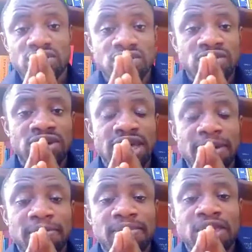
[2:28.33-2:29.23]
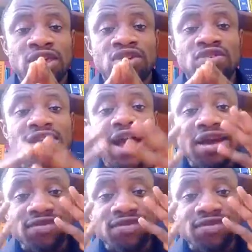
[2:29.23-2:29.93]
Okay, you start having